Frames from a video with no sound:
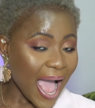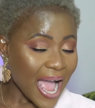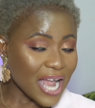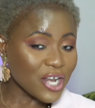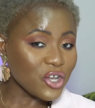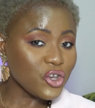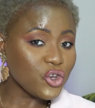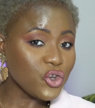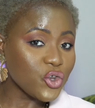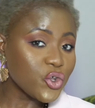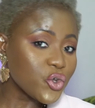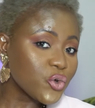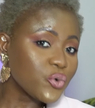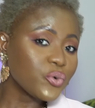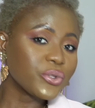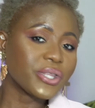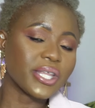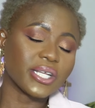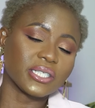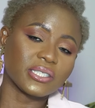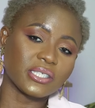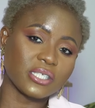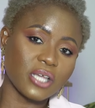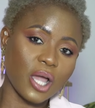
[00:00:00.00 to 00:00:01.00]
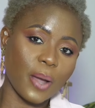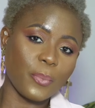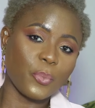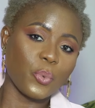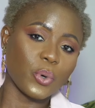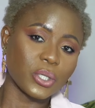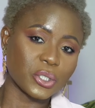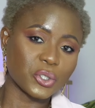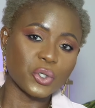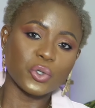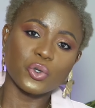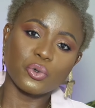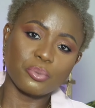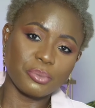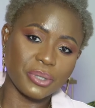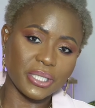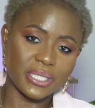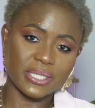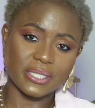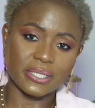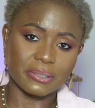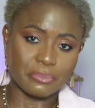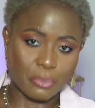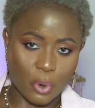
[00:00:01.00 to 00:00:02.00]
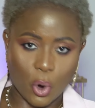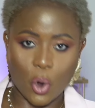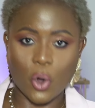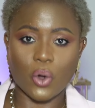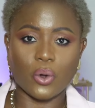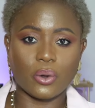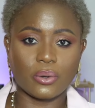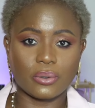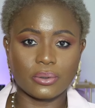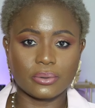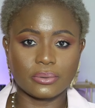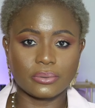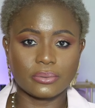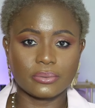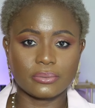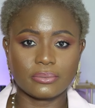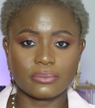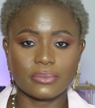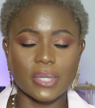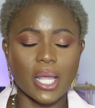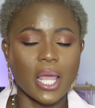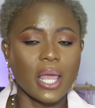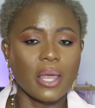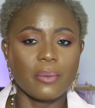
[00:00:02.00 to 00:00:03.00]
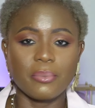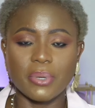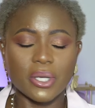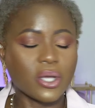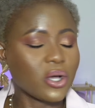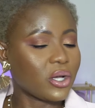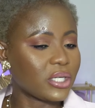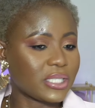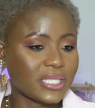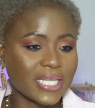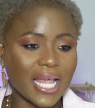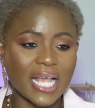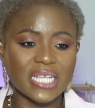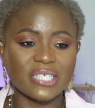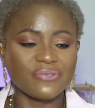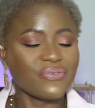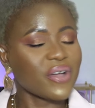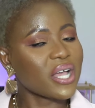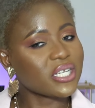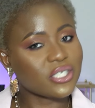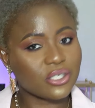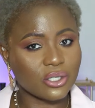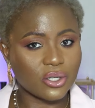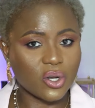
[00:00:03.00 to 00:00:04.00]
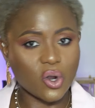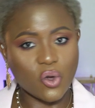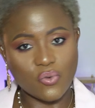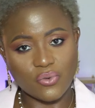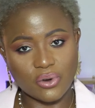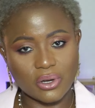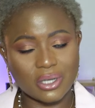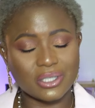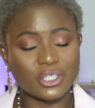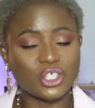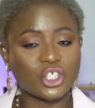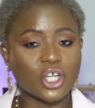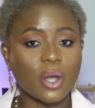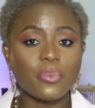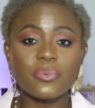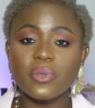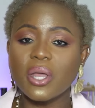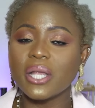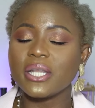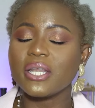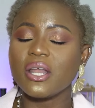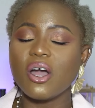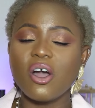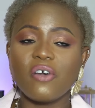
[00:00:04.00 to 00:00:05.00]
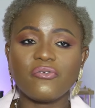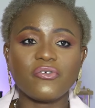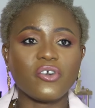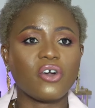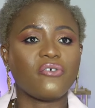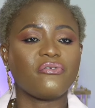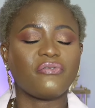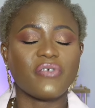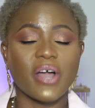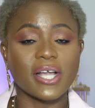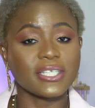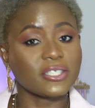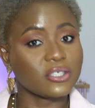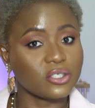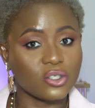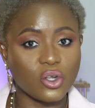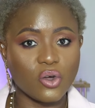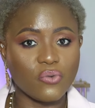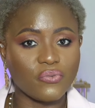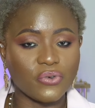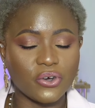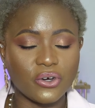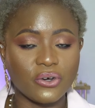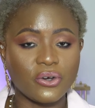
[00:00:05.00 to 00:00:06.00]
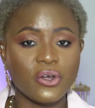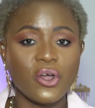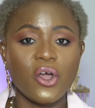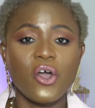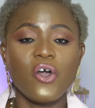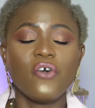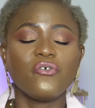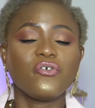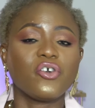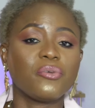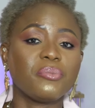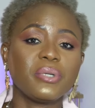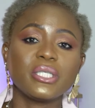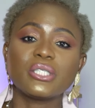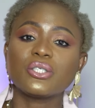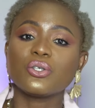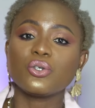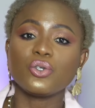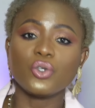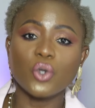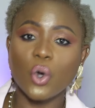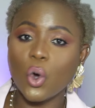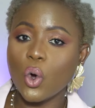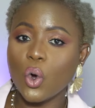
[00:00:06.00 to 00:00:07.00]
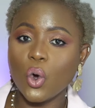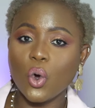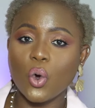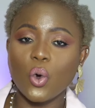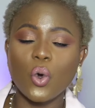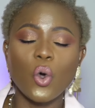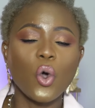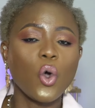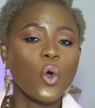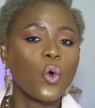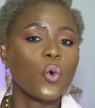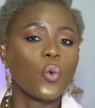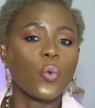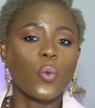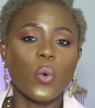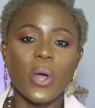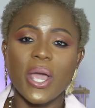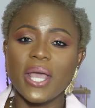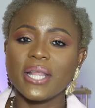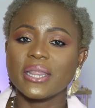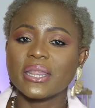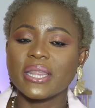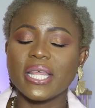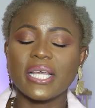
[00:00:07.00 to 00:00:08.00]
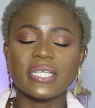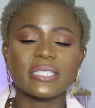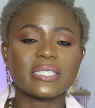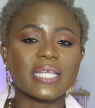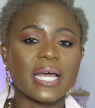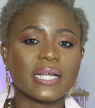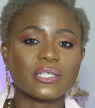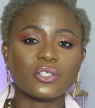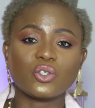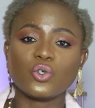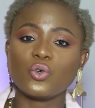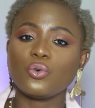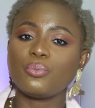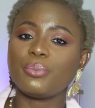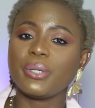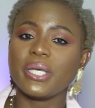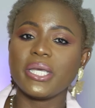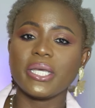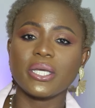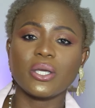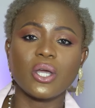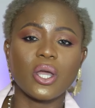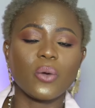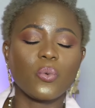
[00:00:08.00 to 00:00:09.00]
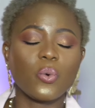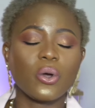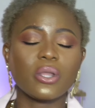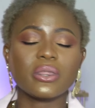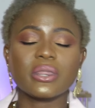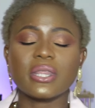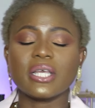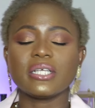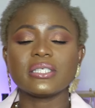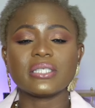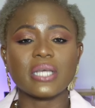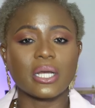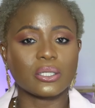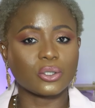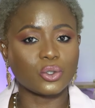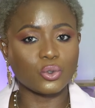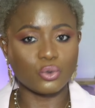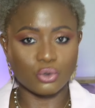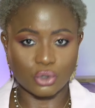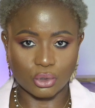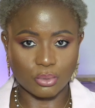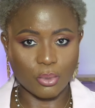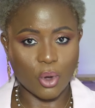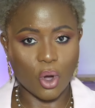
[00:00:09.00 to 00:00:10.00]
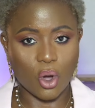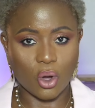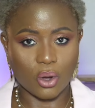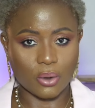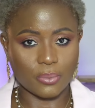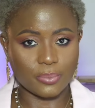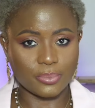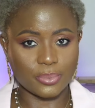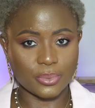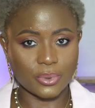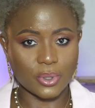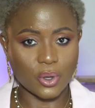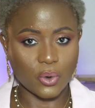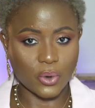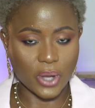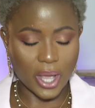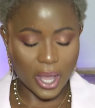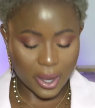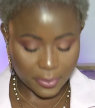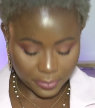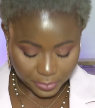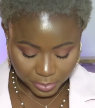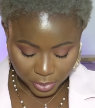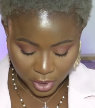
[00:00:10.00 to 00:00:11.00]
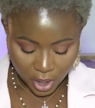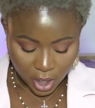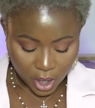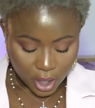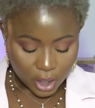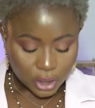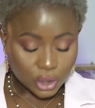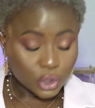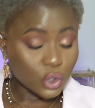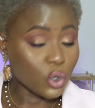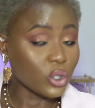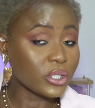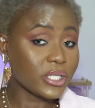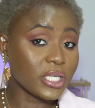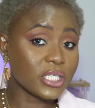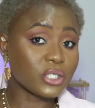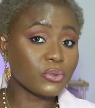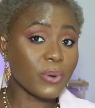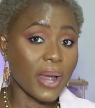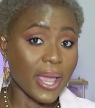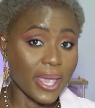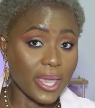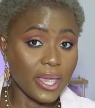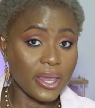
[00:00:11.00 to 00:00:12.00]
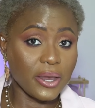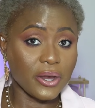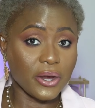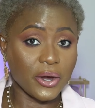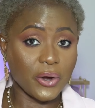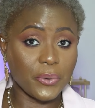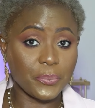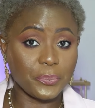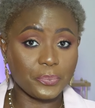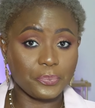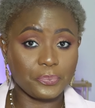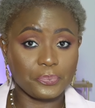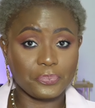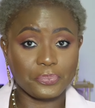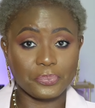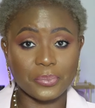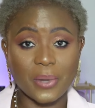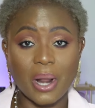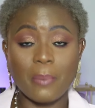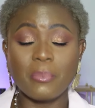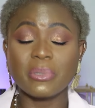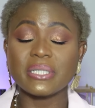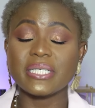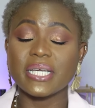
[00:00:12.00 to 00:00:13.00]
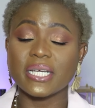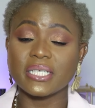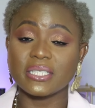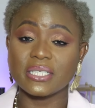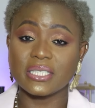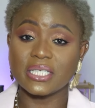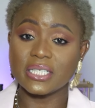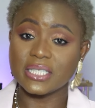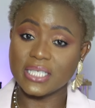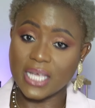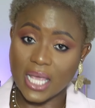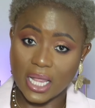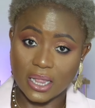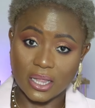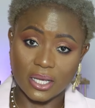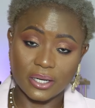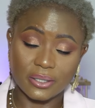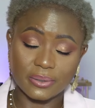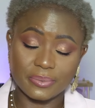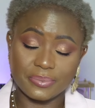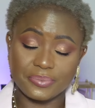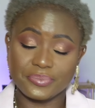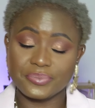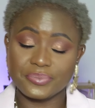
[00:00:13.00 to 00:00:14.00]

I knew the top was going to be small because that's Fashion Nova. I shopped enough on Fashion Nova for me to know when things are too big and when things are too small. Okay? So this right here, I'm going to take it to the teller